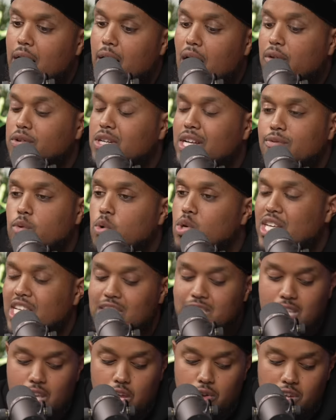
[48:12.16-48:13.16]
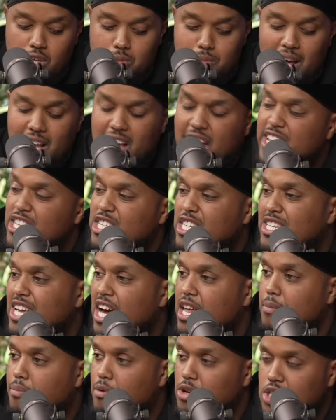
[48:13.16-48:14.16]
I, ah, obviously, I've always had the securities, but I kind of
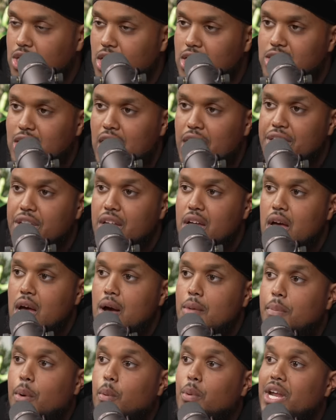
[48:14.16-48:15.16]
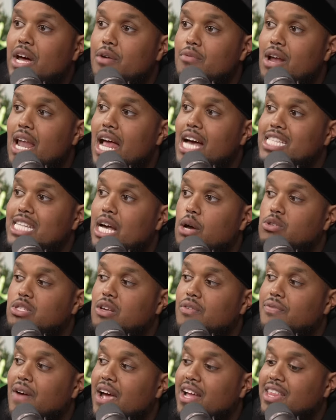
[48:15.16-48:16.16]
just kind of brushed it aside. But when I realized now
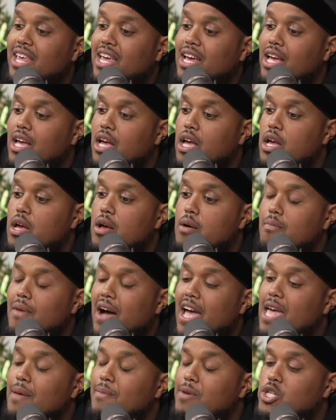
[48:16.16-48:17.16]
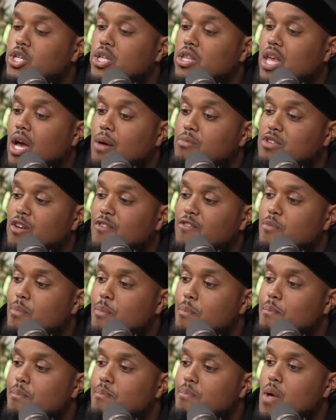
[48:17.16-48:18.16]
it was affecting my image in terms of
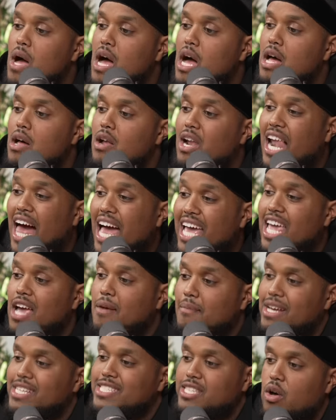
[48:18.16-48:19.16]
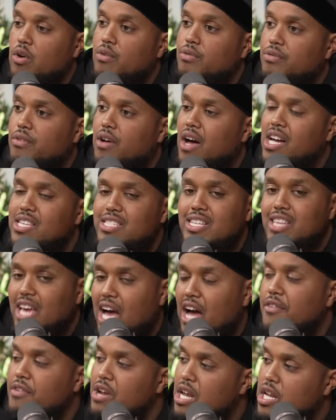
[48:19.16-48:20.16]
liking myself, I
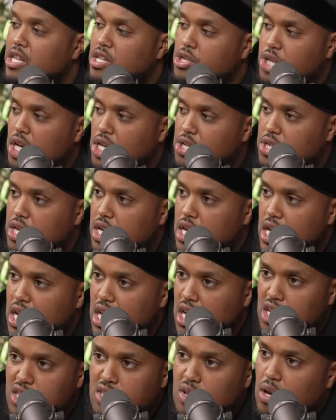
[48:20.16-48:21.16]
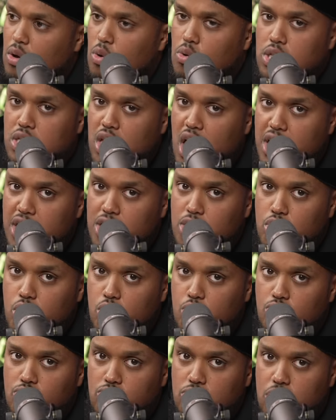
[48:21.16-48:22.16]
said, yeah, I really need to change. So it all started
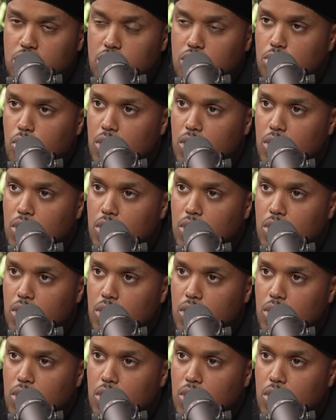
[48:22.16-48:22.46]
in June